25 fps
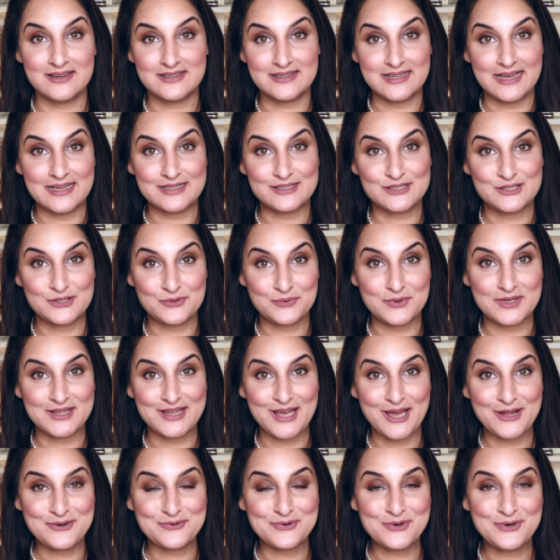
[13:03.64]
that's the way
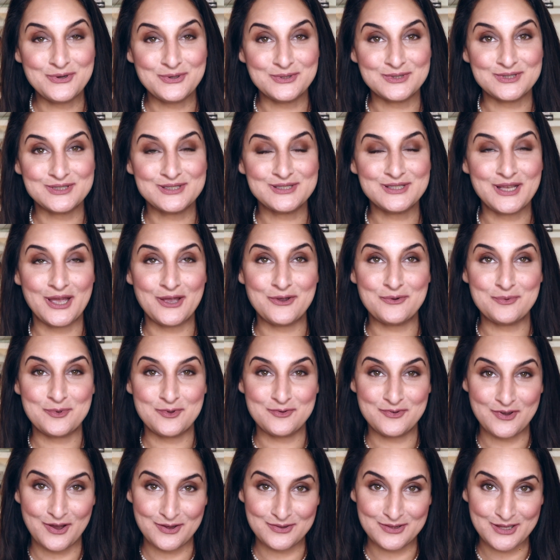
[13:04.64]
that rolls. I hope you
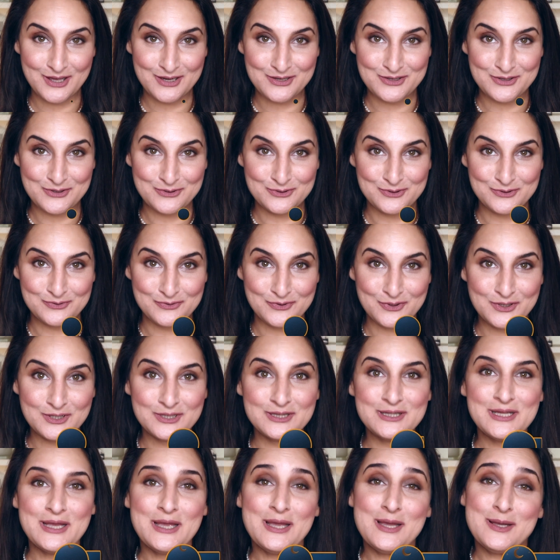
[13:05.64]
found that
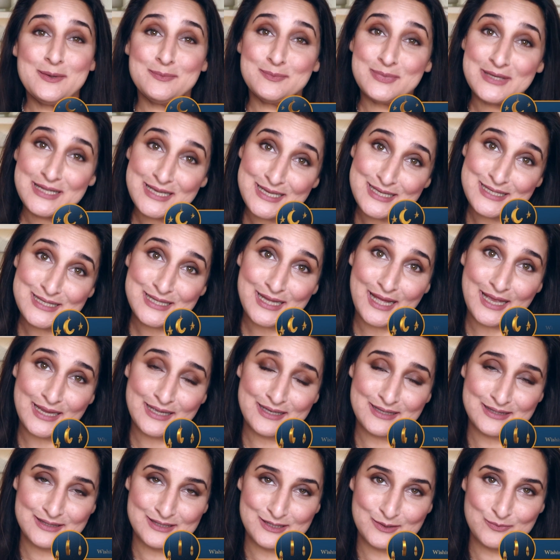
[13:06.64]
useful. Please like
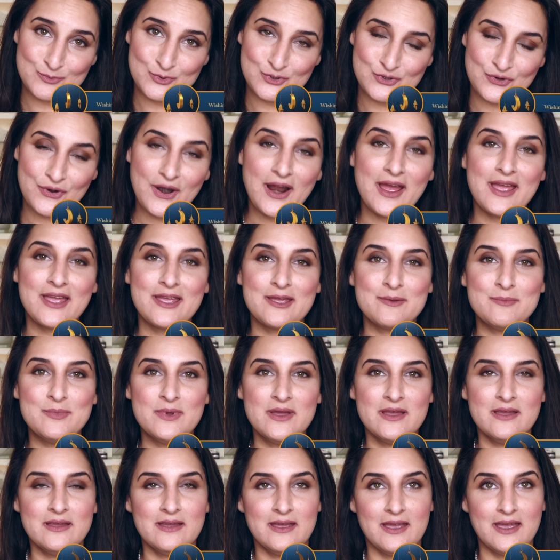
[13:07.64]
and subscribe,
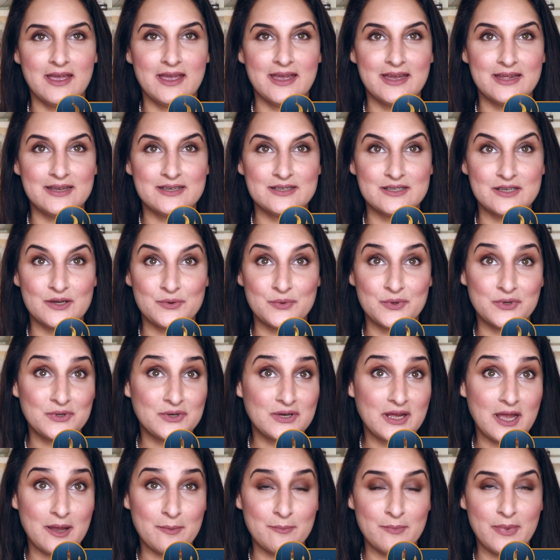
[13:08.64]
and we're going to
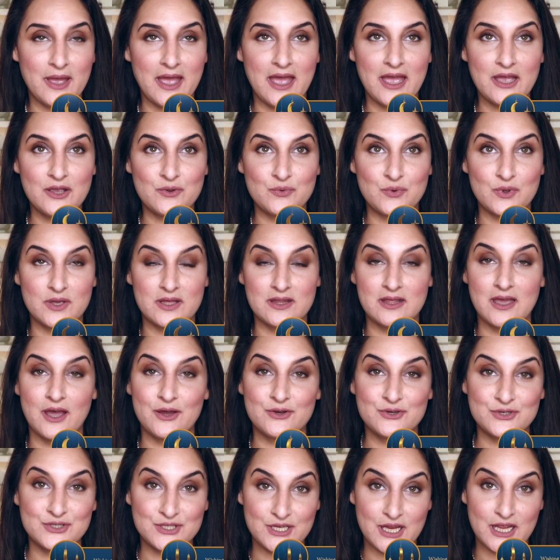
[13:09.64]
come back with how
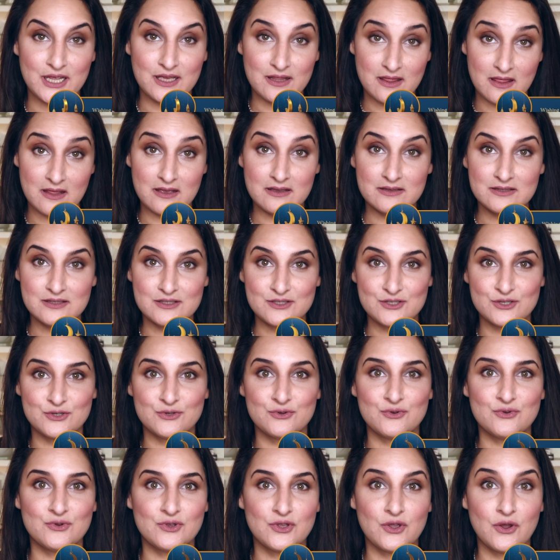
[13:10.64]
to take this
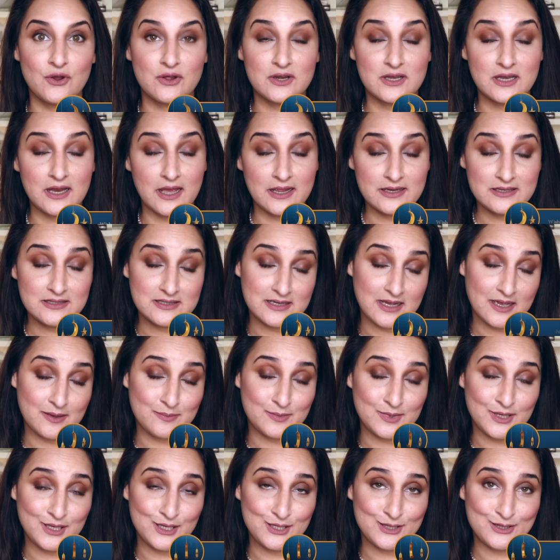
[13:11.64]
to your
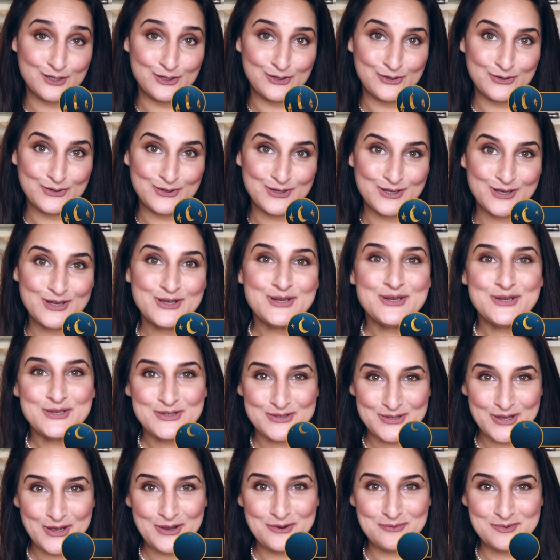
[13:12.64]
nighttime Eid look.
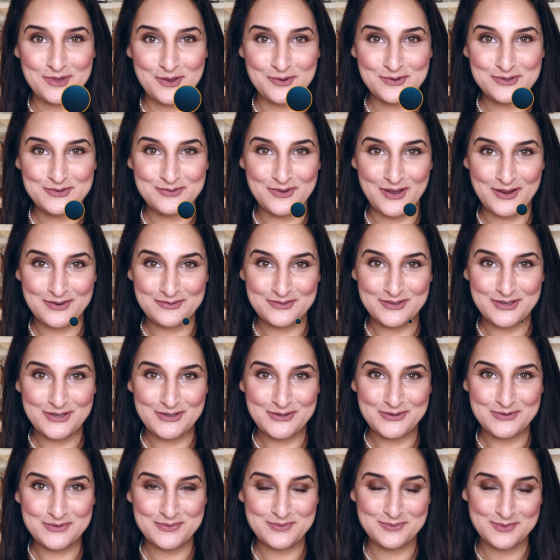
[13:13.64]
So I hope that was fun for
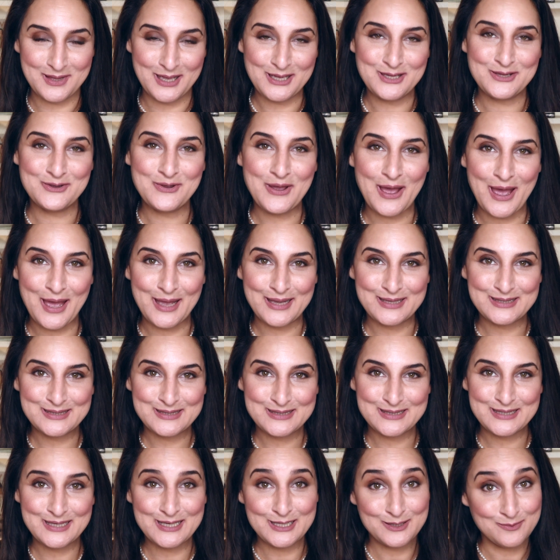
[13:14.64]
you. Thank you
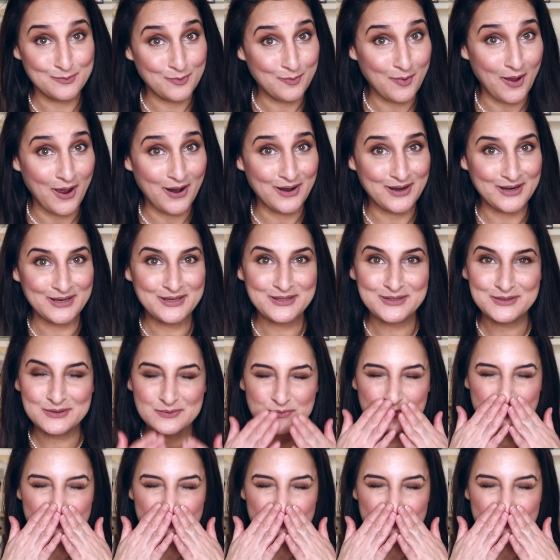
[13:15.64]
guys. Eid Mubarak.